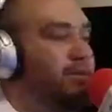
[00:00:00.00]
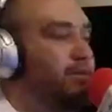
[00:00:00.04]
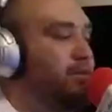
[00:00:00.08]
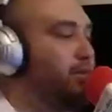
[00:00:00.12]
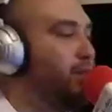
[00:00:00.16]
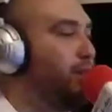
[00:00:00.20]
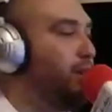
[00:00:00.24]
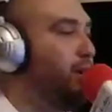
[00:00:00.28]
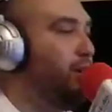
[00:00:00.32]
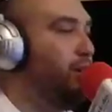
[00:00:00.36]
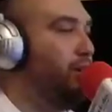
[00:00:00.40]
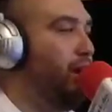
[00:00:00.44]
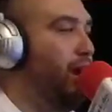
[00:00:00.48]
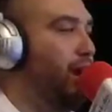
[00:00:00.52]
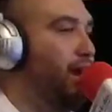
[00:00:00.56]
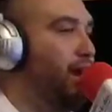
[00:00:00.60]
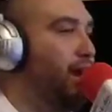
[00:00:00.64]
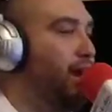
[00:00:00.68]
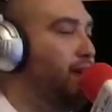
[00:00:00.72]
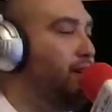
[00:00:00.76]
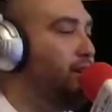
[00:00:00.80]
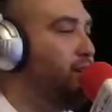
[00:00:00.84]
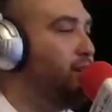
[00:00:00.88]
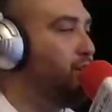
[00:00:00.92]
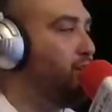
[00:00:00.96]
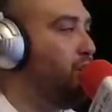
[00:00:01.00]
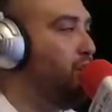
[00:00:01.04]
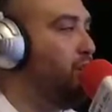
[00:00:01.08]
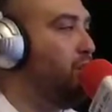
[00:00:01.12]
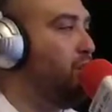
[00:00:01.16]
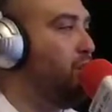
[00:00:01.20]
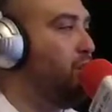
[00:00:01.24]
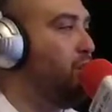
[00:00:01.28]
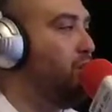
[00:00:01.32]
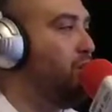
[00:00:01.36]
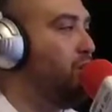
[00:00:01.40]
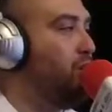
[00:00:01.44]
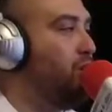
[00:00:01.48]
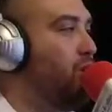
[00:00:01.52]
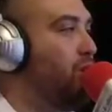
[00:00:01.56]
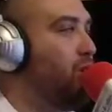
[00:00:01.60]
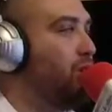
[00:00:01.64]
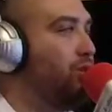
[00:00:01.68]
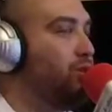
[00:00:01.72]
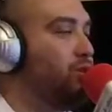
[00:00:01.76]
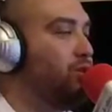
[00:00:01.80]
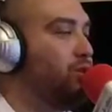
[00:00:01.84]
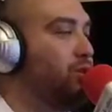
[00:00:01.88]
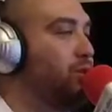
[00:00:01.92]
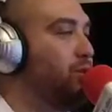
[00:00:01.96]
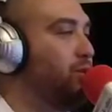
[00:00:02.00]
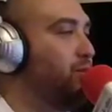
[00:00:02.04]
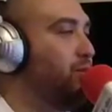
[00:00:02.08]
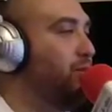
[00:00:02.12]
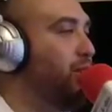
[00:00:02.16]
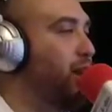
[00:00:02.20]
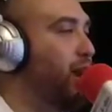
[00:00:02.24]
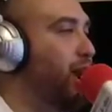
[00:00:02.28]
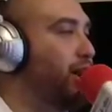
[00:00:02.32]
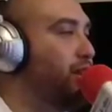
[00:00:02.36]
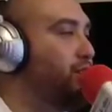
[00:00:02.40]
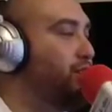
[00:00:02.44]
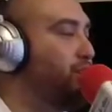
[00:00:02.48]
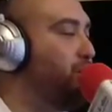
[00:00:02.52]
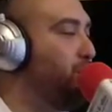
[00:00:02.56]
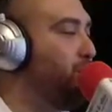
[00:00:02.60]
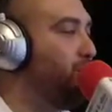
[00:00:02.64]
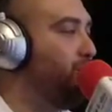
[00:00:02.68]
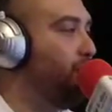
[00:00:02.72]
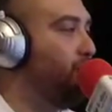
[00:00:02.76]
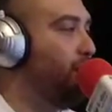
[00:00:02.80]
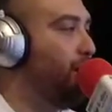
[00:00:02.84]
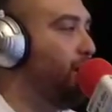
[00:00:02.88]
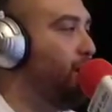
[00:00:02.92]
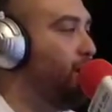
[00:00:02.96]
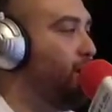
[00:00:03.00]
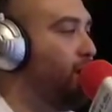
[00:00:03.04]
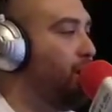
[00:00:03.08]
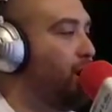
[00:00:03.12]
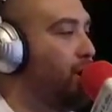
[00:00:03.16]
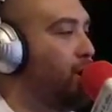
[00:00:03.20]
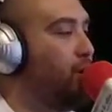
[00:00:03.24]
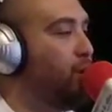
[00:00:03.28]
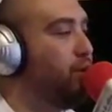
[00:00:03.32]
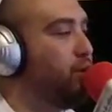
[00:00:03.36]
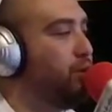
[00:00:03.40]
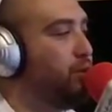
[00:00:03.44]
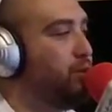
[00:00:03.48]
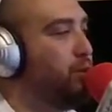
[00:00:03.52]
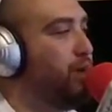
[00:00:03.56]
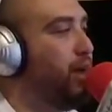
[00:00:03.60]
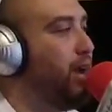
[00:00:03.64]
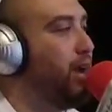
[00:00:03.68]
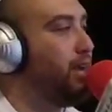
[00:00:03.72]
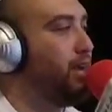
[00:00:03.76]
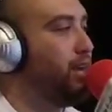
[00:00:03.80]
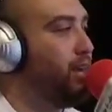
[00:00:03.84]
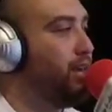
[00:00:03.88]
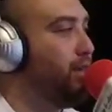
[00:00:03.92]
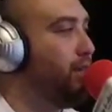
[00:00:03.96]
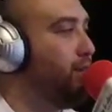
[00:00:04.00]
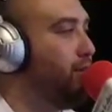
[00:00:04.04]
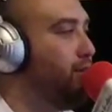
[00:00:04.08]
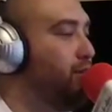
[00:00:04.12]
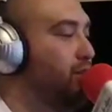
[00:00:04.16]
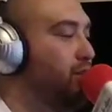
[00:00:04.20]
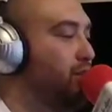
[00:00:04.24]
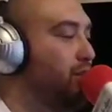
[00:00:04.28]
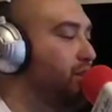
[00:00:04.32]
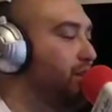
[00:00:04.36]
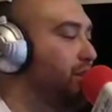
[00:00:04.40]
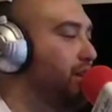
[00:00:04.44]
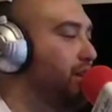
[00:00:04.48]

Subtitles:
there's like a black guy in Star Wars, or there's a black superhero, or there's a black Disney person.